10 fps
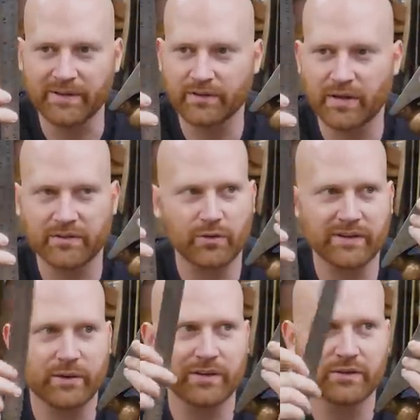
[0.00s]
It's, it's
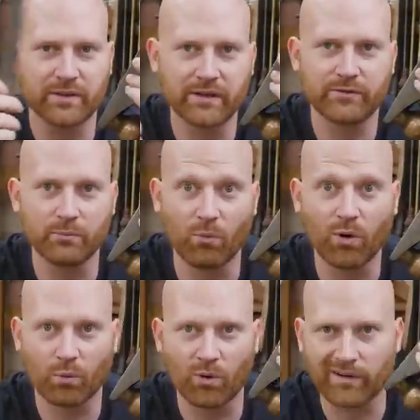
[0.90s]
only going to give you
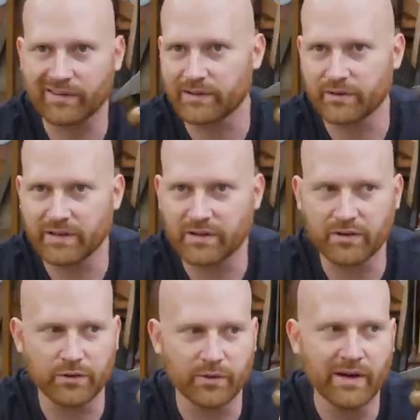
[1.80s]
more work than you need to
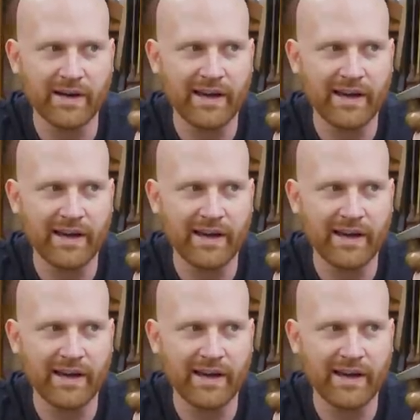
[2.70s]
do.